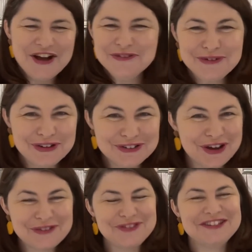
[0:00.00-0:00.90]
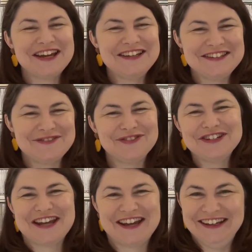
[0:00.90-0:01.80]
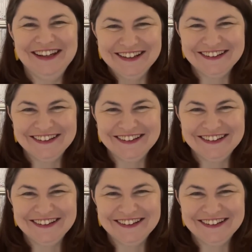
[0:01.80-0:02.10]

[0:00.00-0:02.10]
World Coffee Day is every day.